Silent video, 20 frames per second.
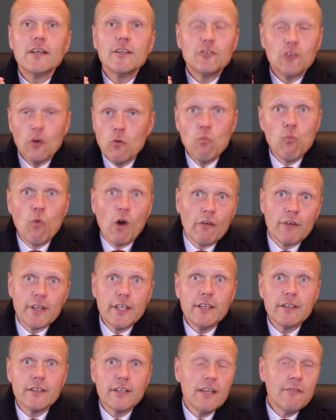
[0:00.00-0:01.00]
don't
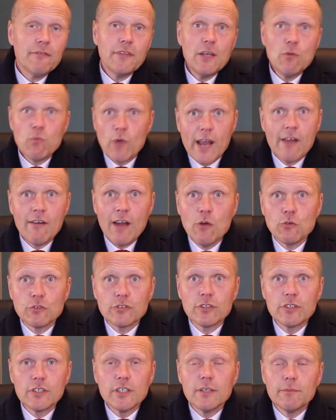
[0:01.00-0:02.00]
worry if they wear
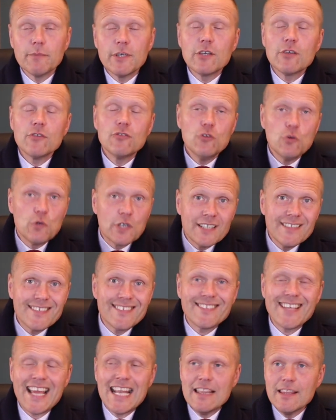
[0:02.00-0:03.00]
out, because you can
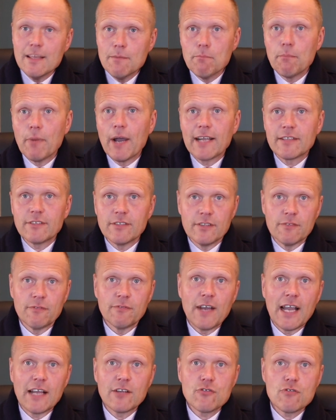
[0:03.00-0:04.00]
send them back to the
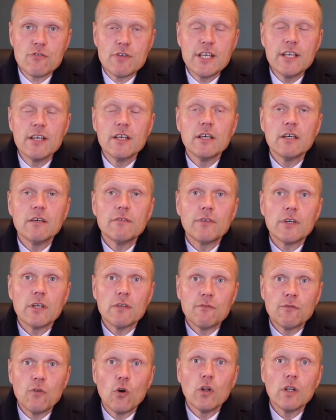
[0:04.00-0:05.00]
factory for a
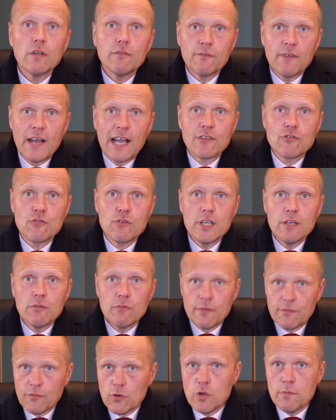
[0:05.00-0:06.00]
full factory
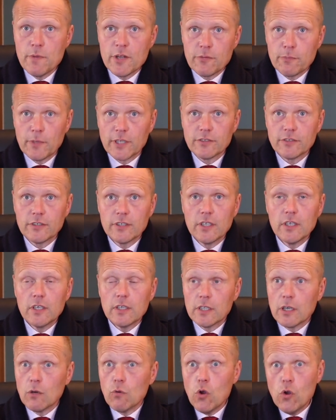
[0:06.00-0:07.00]
refurbishment.
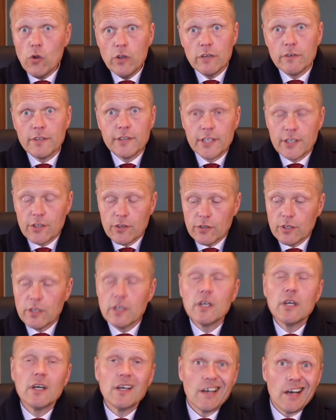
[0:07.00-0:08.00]
Now, earlier in the
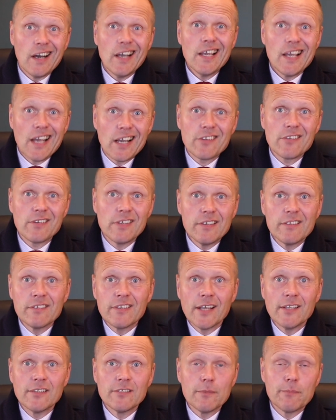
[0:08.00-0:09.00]
year, I actually
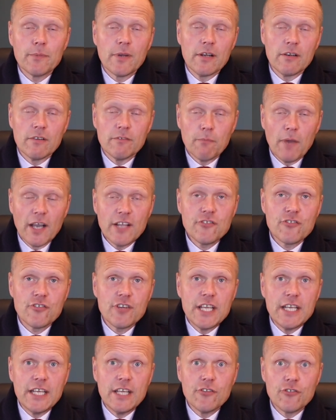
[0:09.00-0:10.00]
sent a pair of my
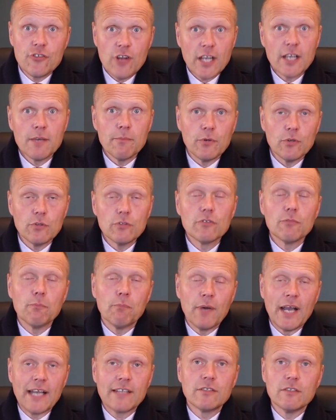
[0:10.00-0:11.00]
Chini chukka boots
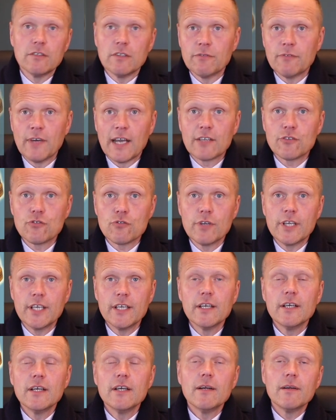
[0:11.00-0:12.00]
back to the
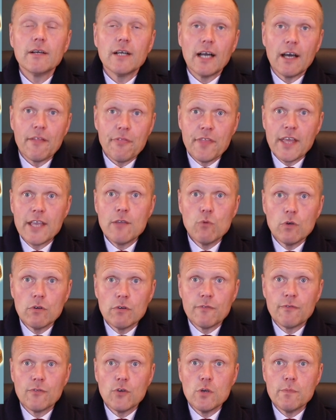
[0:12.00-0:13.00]
factory and they were
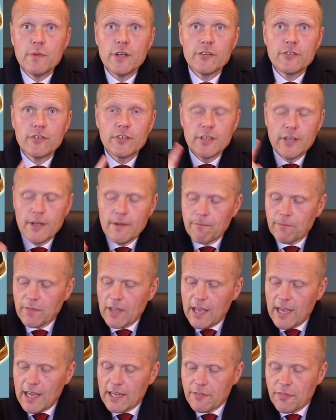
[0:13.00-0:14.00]
refurbished.
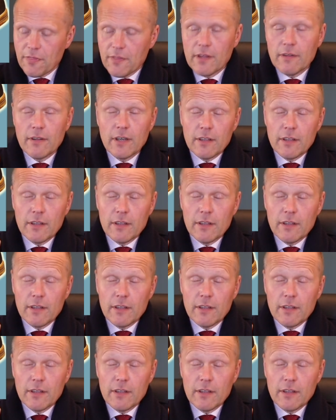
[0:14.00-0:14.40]
And